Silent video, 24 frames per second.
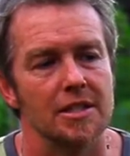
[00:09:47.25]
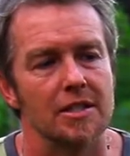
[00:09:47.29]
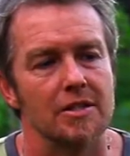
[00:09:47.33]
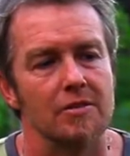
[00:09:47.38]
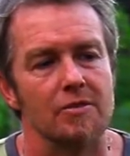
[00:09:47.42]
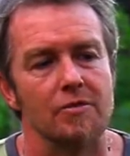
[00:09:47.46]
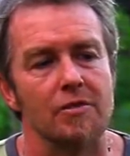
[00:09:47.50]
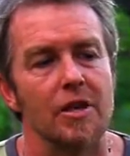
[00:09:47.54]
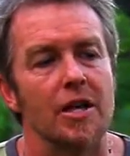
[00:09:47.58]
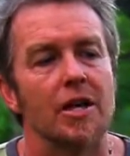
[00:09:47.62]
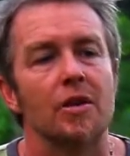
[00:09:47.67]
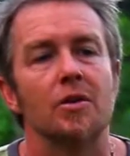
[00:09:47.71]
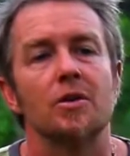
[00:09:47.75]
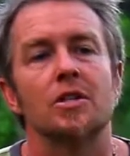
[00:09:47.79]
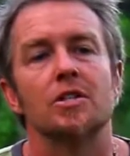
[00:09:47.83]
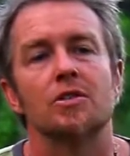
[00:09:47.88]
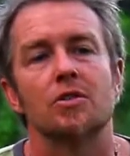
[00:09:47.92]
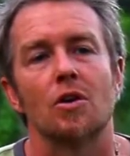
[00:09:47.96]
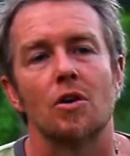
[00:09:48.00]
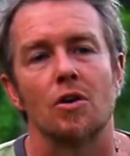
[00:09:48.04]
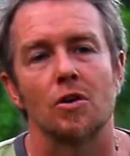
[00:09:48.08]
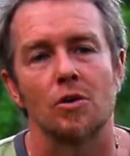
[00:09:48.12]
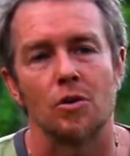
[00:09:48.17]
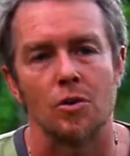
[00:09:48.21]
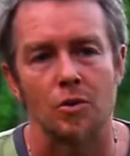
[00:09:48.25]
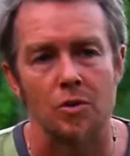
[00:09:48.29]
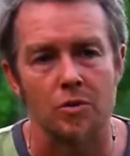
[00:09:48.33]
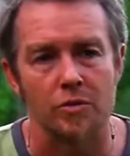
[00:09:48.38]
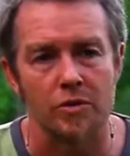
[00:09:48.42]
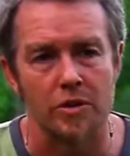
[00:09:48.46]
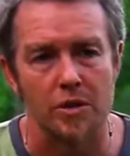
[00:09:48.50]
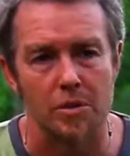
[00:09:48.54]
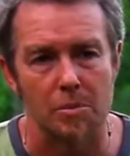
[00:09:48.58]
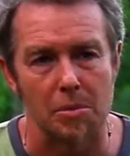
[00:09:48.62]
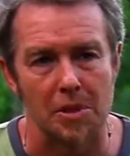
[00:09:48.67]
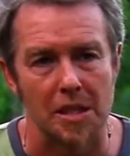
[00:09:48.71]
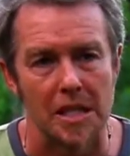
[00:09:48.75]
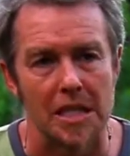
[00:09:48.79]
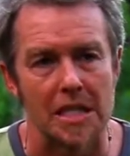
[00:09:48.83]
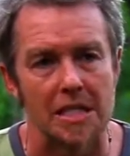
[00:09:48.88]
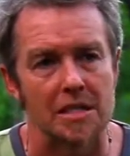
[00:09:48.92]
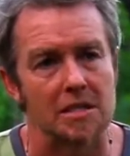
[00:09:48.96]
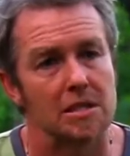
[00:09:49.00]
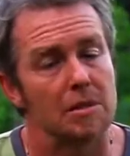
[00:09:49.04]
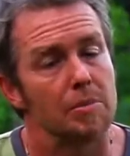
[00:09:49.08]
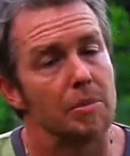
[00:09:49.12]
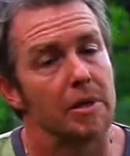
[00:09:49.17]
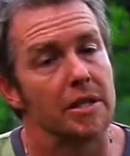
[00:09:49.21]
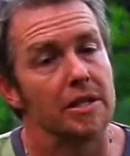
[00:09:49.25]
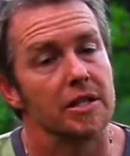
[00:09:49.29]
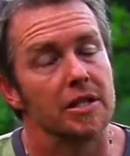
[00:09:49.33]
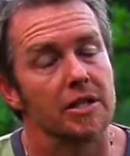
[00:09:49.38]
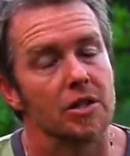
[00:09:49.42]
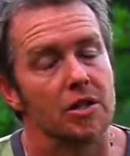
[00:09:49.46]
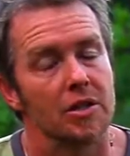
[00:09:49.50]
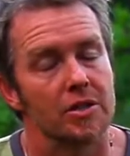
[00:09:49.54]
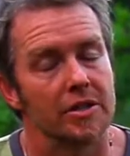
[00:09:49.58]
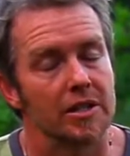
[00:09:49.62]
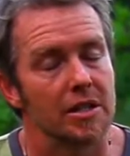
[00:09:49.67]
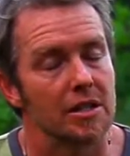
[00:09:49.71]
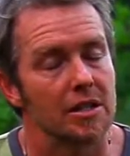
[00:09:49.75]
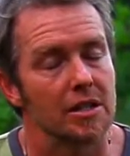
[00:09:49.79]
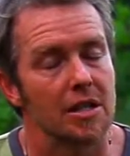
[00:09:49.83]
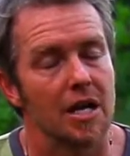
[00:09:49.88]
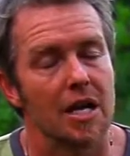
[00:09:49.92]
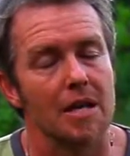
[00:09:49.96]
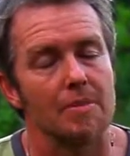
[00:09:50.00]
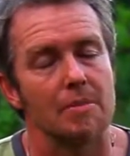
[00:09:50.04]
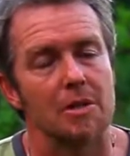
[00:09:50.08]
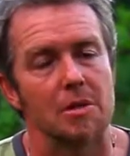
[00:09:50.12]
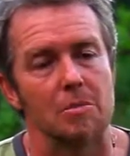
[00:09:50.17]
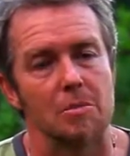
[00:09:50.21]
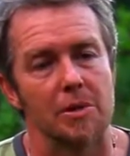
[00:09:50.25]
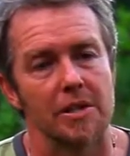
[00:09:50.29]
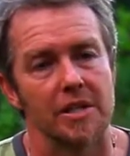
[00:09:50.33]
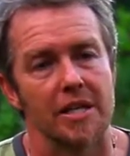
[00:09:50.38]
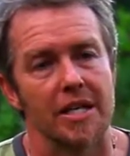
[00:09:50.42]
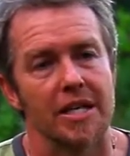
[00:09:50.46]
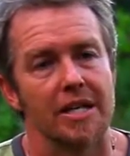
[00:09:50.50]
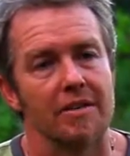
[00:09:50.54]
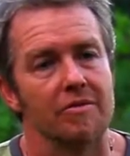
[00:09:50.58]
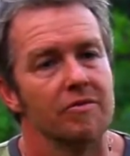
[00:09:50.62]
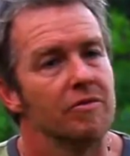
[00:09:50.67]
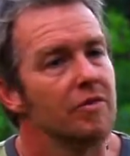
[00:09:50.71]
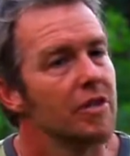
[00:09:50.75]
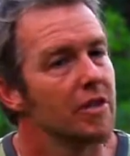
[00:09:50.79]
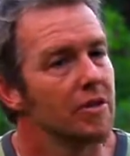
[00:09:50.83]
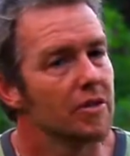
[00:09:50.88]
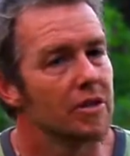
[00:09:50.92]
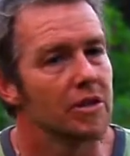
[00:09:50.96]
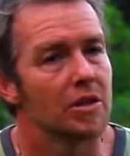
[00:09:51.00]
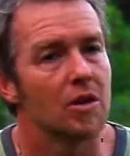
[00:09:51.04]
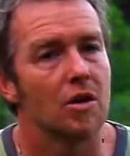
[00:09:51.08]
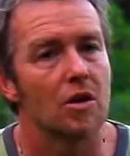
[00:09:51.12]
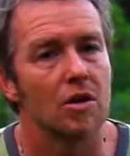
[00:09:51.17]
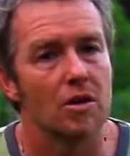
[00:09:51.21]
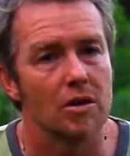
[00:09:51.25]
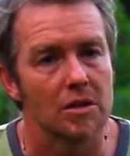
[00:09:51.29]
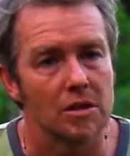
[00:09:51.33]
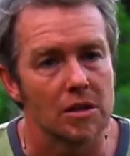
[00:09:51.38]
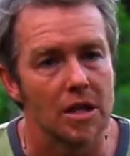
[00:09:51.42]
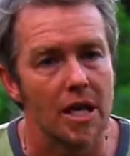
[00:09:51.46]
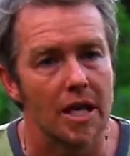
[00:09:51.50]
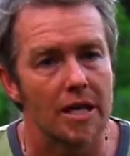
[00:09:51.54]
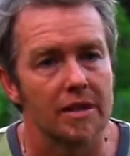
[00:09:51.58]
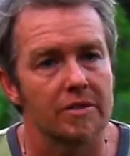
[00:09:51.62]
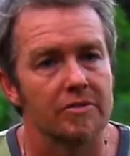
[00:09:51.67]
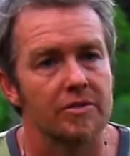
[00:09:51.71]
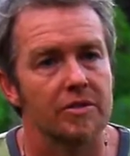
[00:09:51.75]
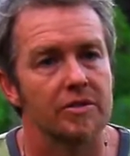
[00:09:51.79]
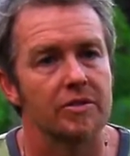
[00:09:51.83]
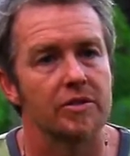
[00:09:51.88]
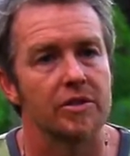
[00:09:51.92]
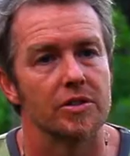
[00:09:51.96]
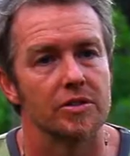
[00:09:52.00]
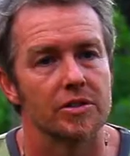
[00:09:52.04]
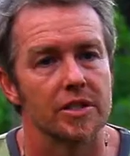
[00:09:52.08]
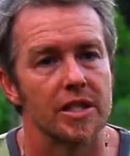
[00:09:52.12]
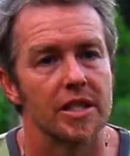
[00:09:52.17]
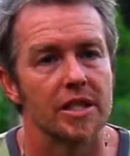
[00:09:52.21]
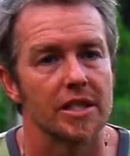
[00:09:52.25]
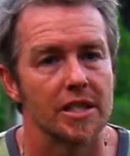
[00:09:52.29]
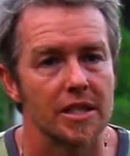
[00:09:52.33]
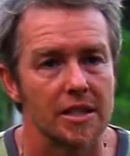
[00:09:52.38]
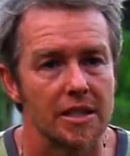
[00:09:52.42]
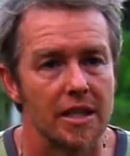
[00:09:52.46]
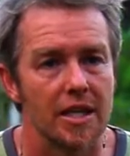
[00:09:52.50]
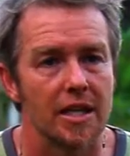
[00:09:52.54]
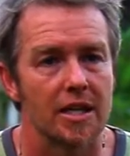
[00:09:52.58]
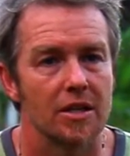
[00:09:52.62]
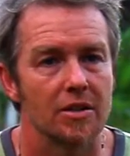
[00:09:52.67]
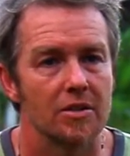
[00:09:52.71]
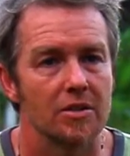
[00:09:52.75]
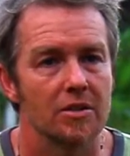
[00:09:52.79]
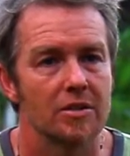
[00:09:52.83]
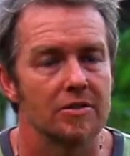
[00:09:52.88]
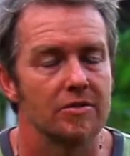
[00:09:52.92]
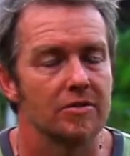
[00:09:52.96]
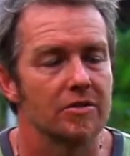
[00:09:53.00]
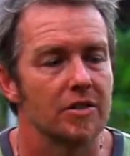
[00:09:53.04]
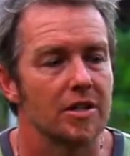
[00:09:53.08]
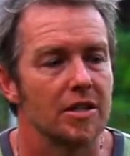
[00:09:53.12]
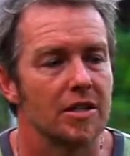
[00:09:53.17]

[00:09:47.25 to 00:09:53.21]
varies all over the place depending on the climate, but they have very long life if they're taken care of.